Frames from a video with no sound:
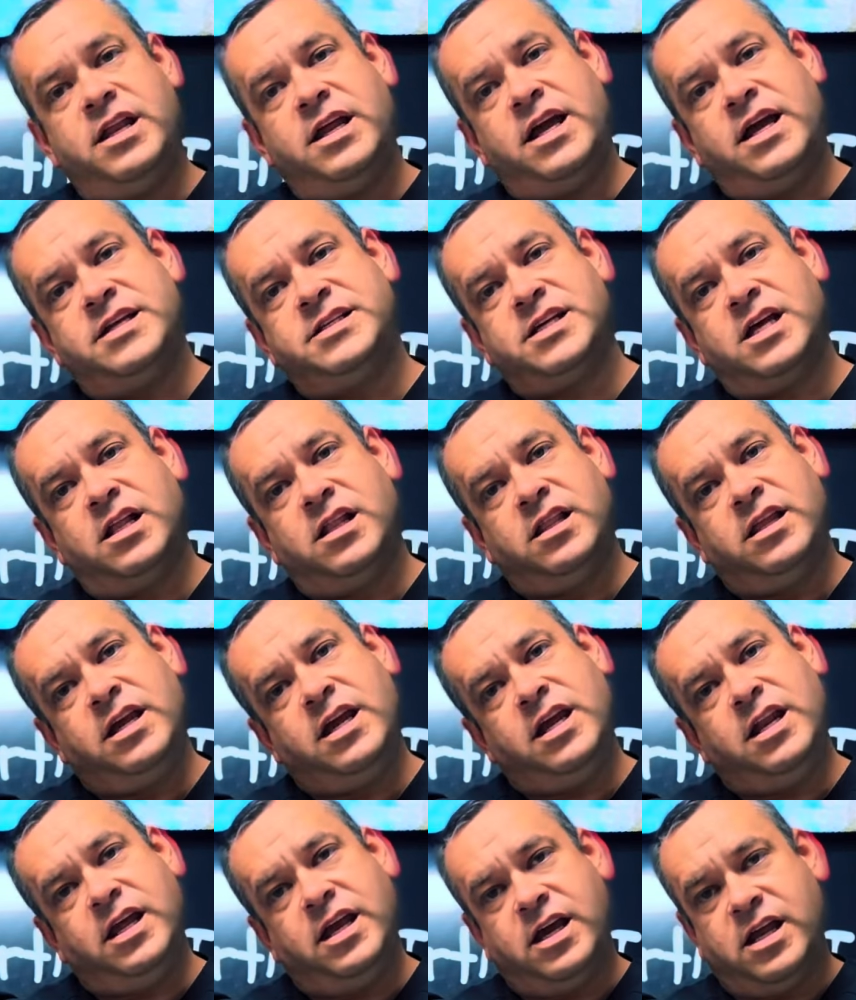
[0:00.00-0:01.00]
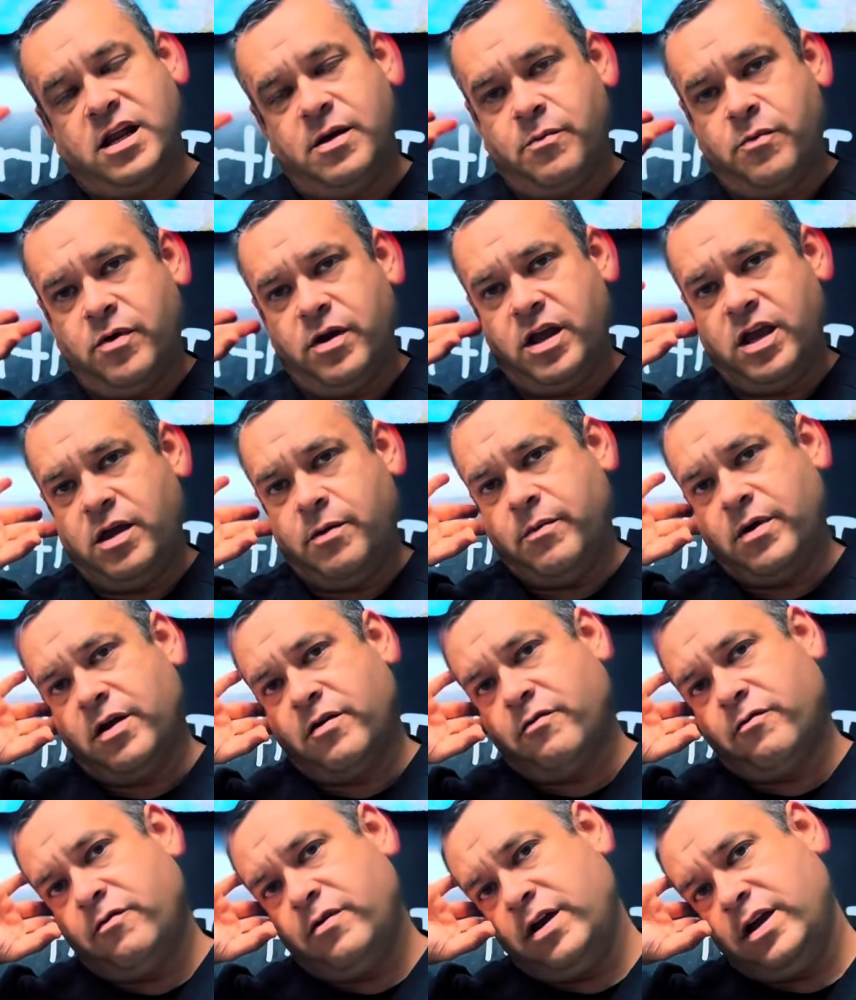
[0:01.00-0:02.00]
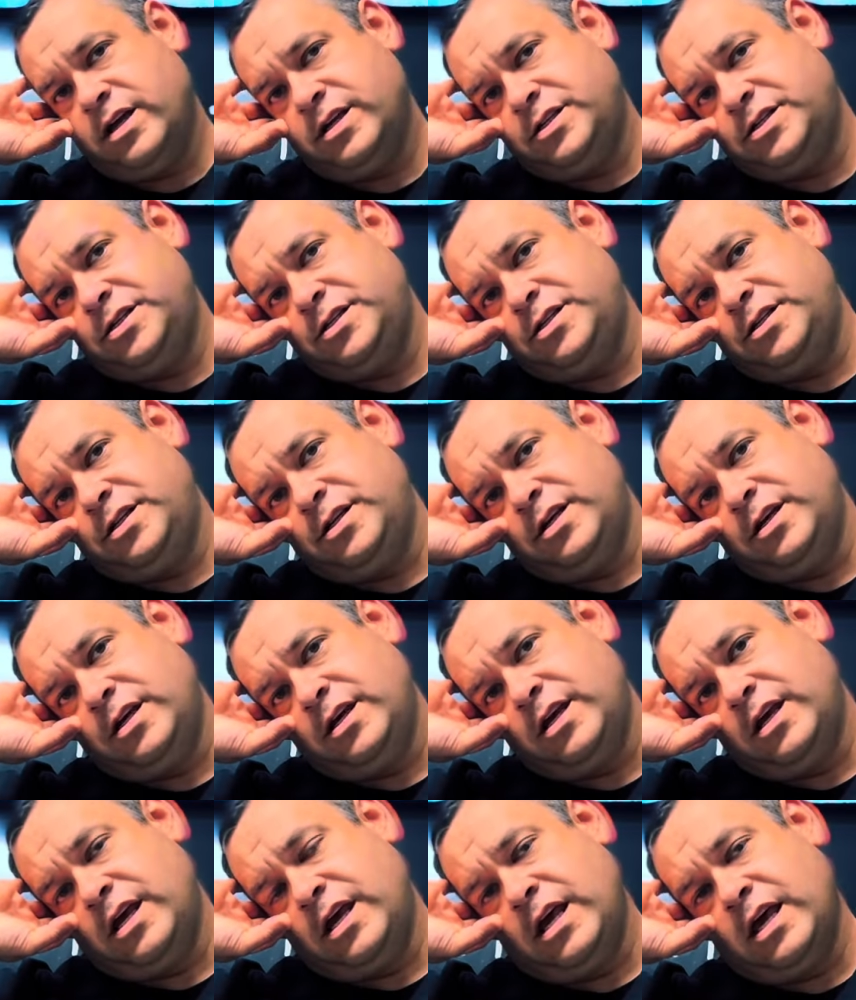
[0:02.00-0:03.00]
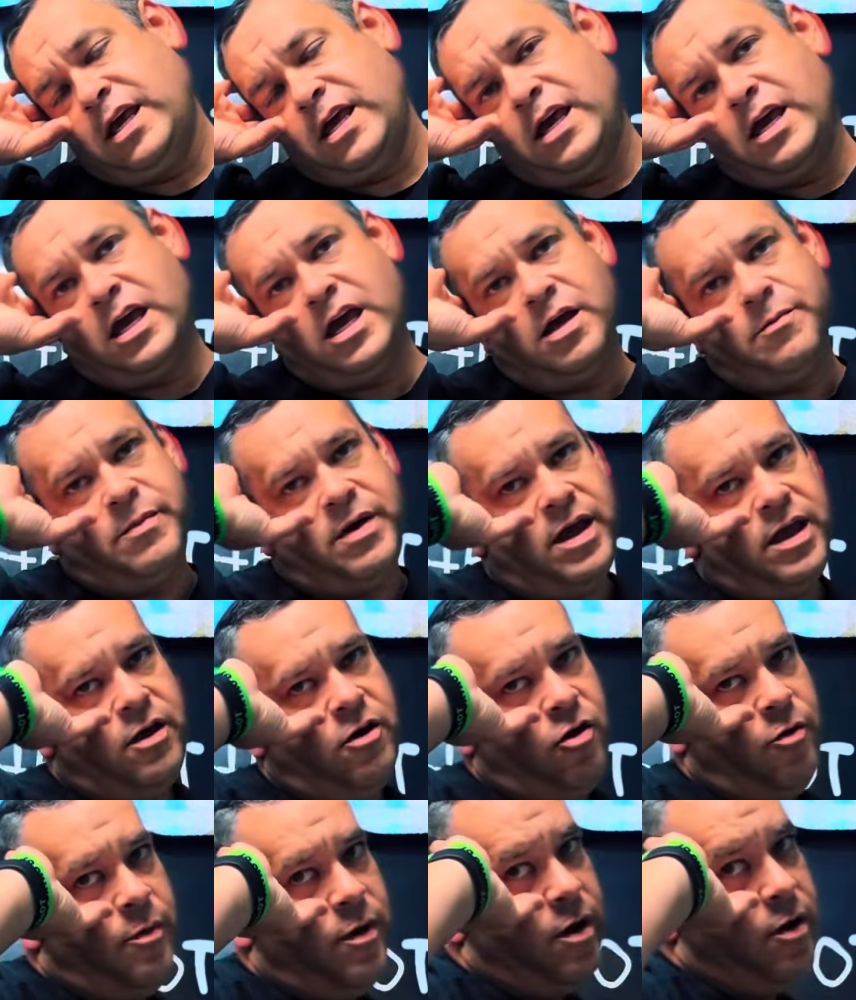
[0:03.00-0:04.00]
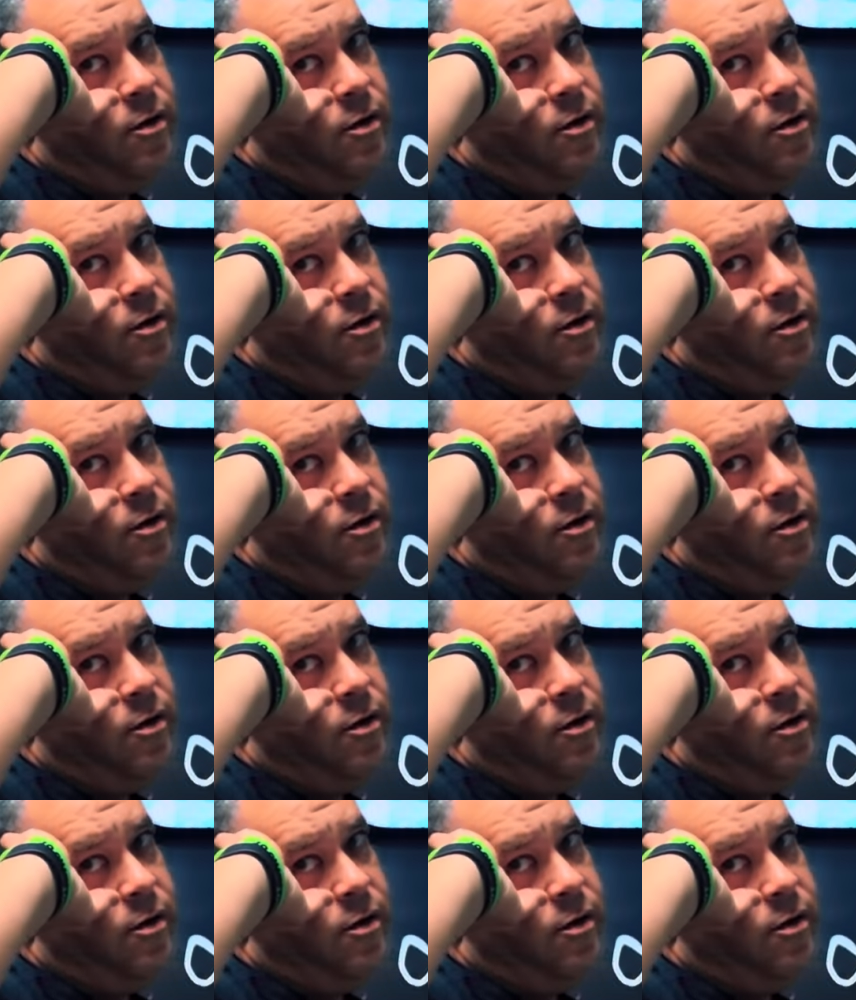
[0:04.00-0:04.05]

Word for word: As I lean in, I'm bringing my wrist and my elbow